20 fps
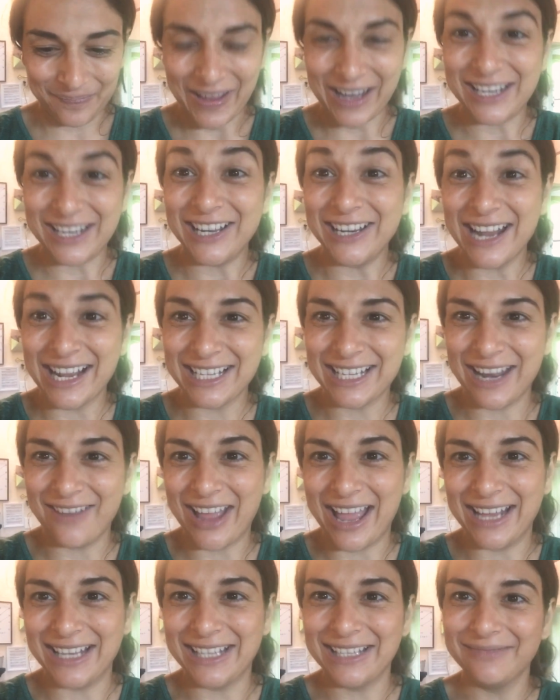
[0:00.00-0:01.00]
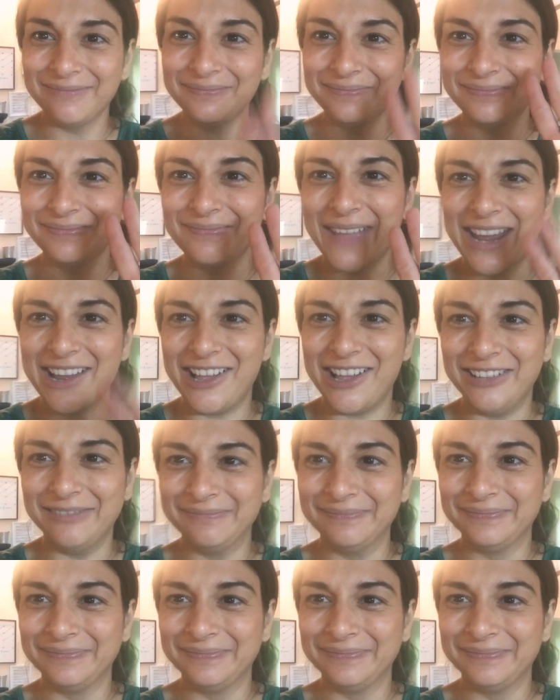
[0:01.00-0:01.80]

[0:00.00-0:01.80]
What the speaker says: Until next time, guys. Bye, y'all.